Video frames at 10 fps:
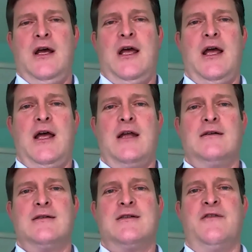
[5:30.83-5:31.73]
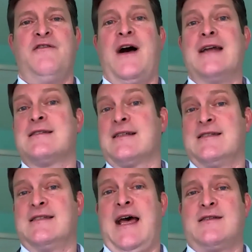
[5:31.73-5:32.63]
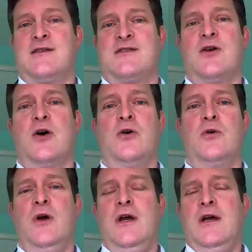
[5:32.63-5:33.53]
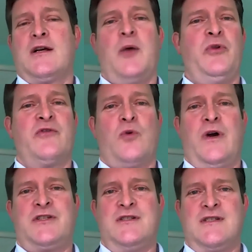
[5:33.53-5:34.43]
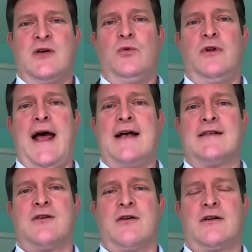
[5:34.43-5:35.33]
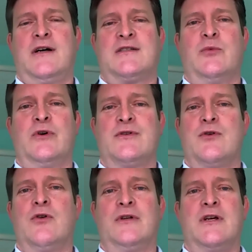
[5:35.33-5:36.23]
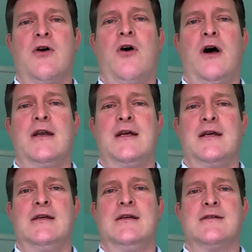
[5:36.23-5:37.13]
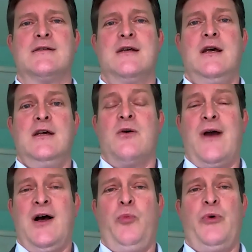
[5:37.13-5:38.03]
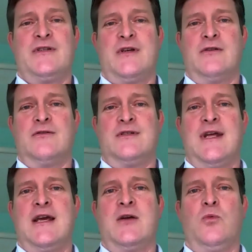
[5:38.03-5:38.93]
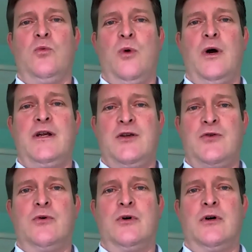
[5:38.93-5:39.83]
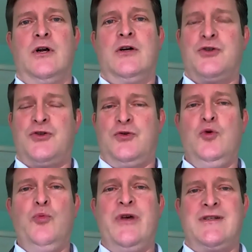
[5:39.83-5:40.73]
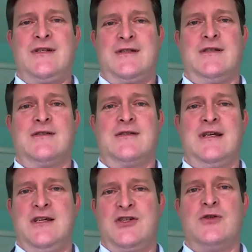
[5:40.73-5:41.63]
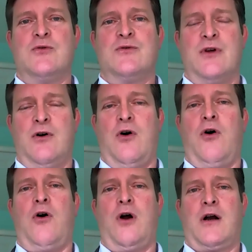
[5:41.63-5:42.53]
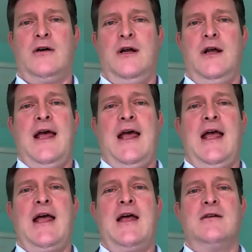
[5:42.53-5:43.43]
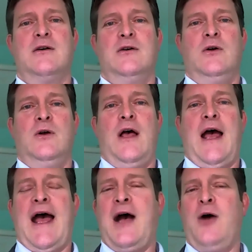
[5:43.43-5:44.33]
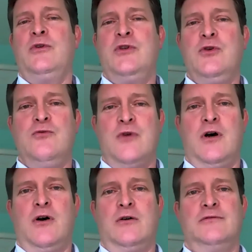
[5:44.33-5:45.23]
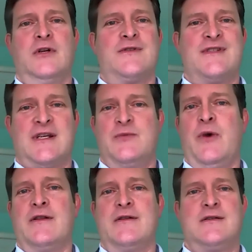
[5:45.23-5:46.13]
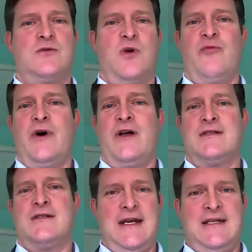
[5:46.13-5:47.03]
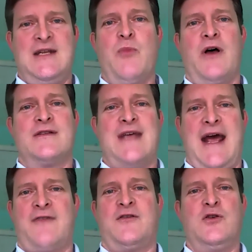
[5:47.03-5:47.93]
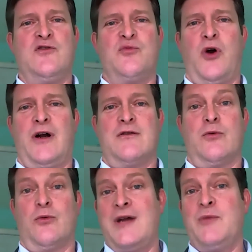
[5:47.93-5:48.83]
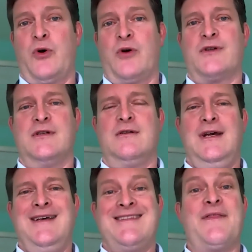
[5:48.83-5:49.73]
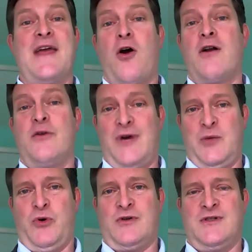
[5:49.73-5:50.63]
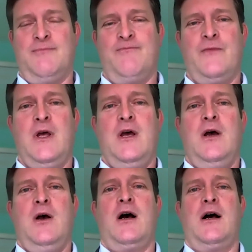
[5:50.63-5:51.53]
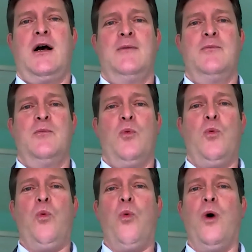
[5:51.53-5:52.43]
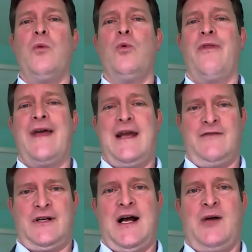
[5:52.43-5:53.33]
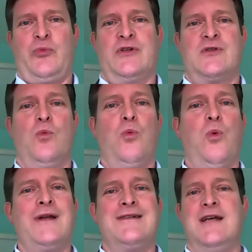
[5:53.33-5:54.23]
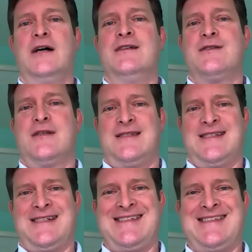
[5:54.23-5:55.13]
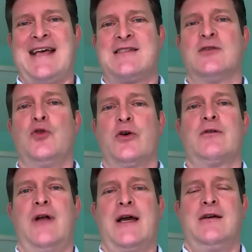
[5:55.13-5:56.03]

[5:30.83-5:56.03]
and define success. So a couple of questions that we'll ask our customers early on is, help us understand what your true business's issues are. And how will you know, 6 months, 12 months, 18 months after you've brought in the right person, that they are the right person? What will they have accomplished? What does success look like?